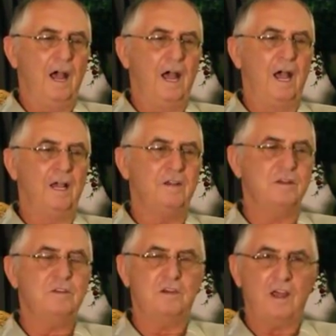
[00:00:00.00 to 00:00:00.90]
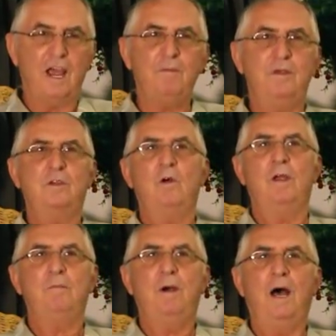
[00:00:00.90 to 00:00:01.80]
uh, since the time is
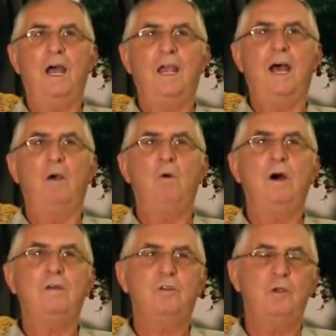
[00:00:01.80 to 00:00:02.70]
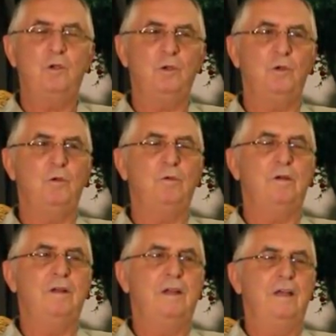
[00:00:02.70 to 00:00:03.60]
going by, I want to
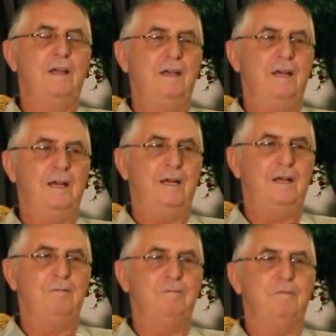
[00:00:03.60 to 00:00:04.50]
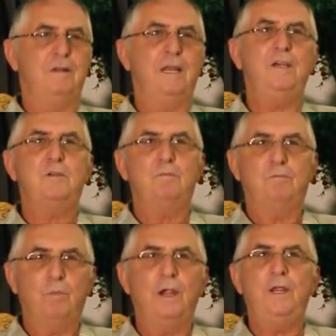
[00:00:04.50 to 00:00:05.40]
uh, at least
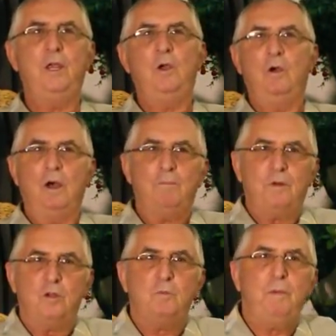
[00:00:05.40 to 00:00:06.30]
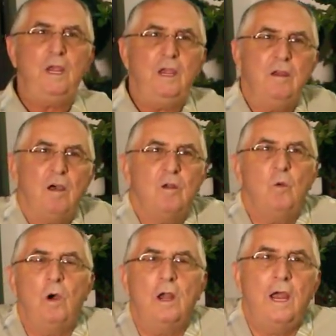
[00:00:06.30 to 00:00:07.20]
bring you up to speed on
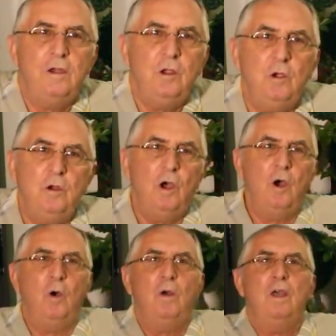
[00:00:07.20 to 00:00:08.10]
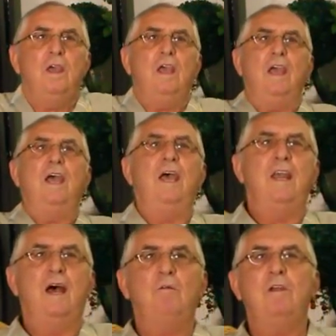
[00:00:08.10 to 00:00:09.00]
what I do know.
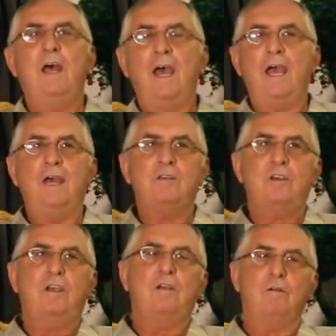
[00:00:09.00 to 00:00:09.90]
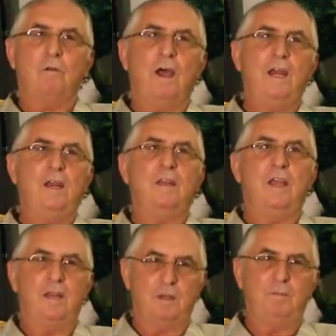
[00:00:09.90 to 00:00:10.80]
And I want to ask right
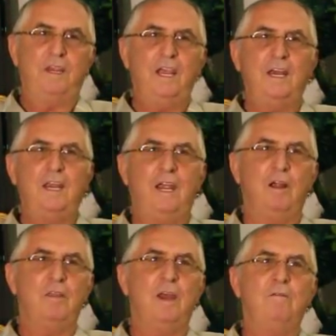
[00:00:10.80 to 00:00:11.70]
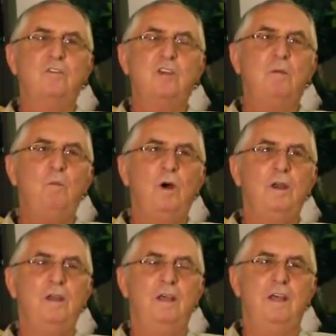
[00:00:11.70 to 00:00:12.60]
at the beginning here that if
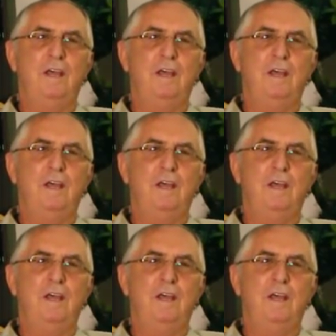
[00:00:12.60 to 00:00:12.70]
someone